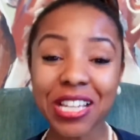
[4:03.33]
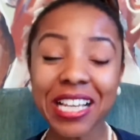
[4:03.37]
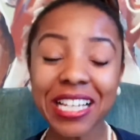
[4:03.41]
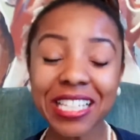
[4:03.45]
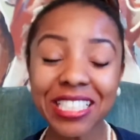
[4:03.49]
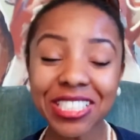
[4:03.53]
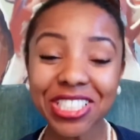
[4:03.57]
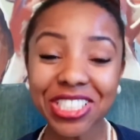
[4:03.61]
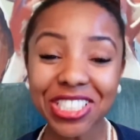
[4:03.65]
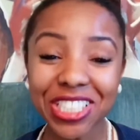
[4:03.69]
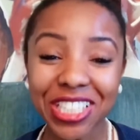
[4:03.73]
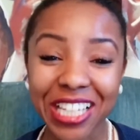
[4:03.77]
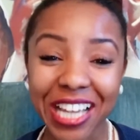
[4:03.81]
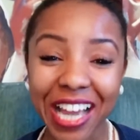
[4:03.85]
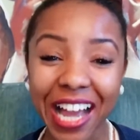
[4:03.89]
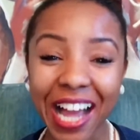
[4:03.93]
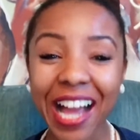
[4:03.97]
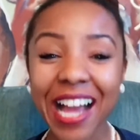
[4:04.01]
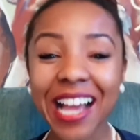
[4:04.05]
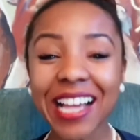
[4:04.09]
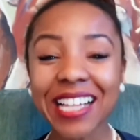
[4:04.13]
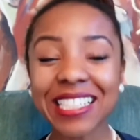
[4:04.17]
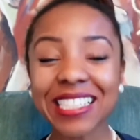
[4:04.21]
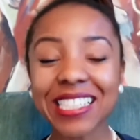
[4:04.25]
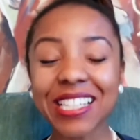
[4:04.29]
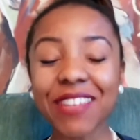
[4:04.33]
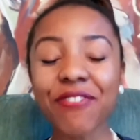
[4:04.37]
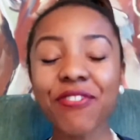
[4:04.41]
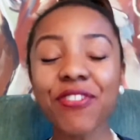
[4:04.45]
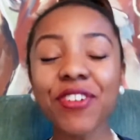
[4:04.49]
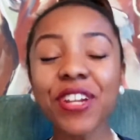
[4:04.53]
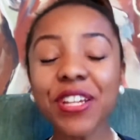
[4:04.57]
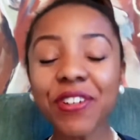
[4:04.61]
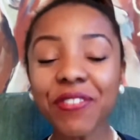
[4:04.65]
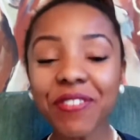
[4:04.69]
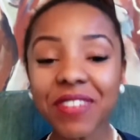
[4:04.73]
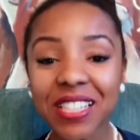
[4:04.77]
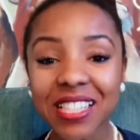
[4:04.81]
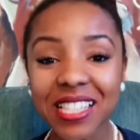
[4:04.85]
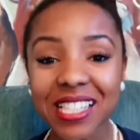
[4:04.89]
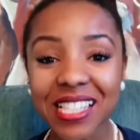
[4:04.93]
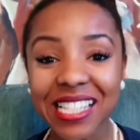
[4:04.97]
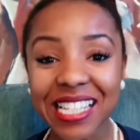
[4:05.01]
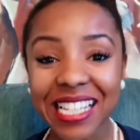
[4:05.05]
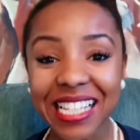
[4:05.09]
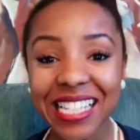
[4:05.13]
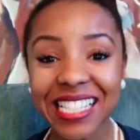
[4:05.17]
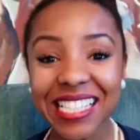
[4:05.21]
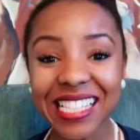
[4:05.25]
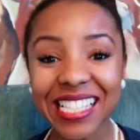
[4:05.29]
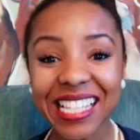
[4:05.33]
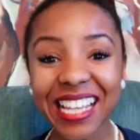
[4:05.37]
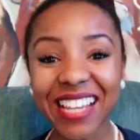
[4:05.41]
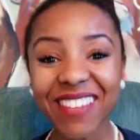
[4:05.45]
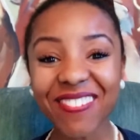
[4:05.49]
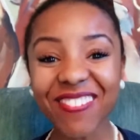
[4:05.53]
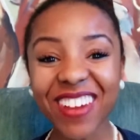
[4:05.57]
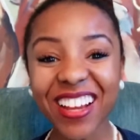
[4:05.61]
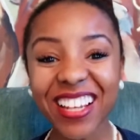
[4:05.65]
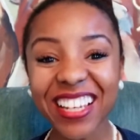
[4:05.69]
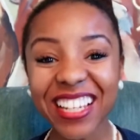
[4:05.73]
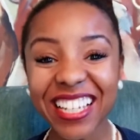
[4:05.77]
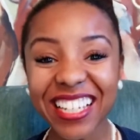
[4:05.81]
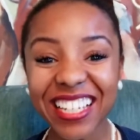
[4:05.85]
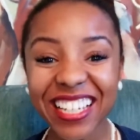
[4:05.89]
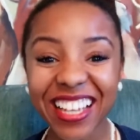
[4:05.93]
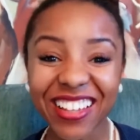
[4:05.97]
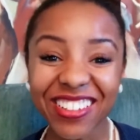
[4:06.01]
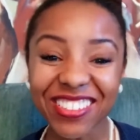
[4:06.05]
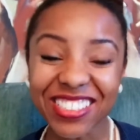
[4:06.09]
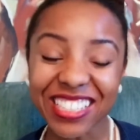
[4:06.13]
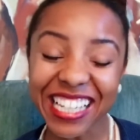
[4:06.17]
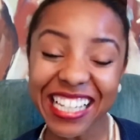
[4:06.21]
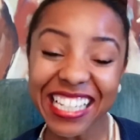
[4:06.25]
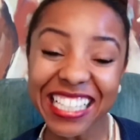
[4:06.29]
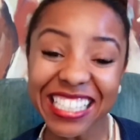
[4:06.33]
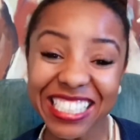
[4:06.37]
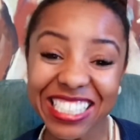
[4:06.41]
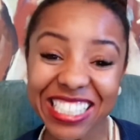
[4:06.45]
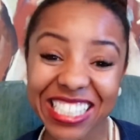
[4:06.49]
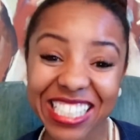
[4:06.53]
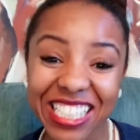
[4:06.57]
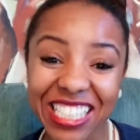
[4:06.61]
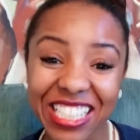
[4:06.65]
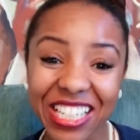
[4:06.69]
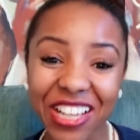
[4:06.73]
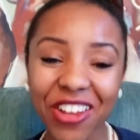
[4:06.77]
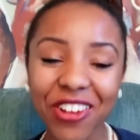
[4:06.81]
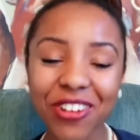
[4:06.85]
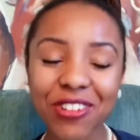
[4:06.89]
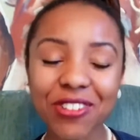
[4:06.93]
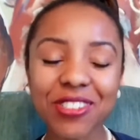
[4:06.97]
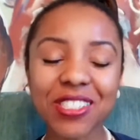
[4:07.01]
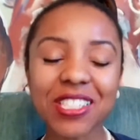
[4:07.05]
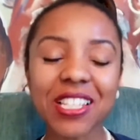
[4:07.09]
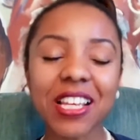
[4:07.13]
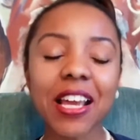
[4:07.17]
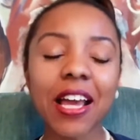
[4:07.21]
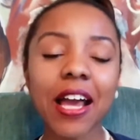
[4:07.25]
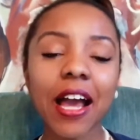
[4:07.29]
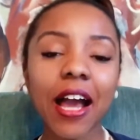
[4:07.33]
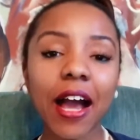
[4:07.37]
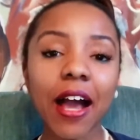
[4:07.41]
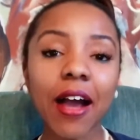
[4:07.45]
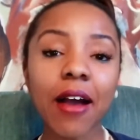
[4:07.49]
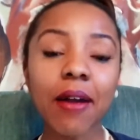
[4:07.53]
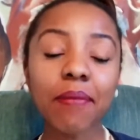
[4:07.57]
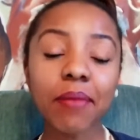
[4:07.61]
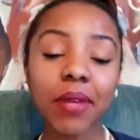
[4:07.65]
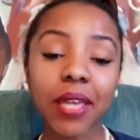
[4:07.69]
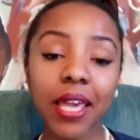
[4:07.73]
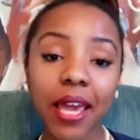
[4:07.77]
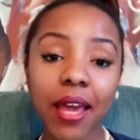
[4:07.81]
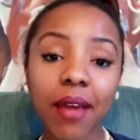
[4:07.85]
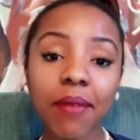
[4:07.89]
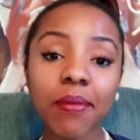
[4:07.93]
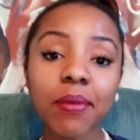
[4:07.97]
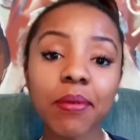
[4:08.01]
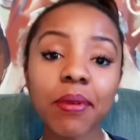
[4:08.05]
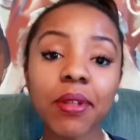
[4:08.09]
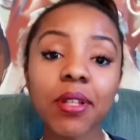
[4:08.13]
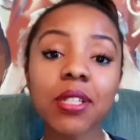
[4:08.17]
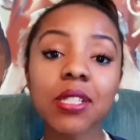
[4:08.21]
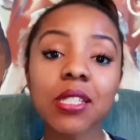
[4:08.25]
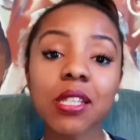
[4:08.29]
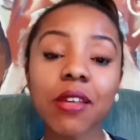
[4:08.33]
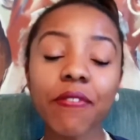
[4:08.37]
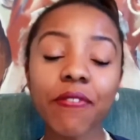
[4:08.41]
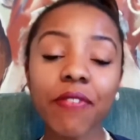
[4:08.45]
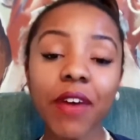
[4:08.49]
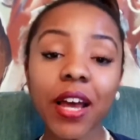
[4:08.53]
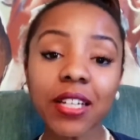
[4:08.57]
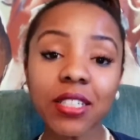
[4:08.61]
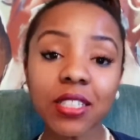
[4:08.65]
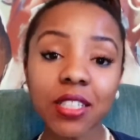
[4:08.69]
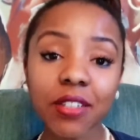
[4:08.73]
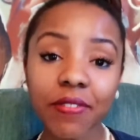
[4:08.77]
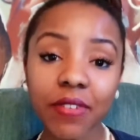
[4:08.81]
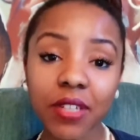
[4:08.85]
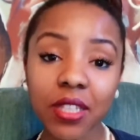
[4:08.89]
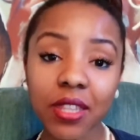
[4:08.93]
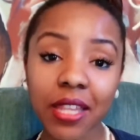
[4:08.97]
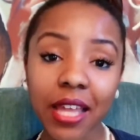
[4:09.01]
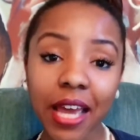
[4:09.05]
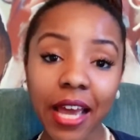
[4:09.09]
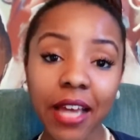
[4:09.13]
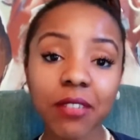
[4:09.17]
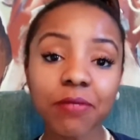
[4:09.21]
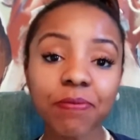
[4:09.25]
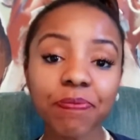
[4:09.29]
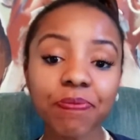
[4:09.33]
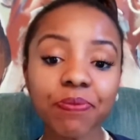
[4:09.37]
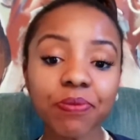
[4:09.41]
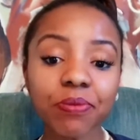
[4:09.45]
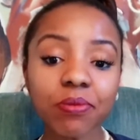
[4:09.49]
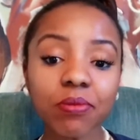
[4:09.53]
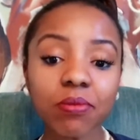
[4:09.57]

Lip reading: itchy eyes, frequent sneezing, runny nose, itchy nose. Chamomile is effective in that.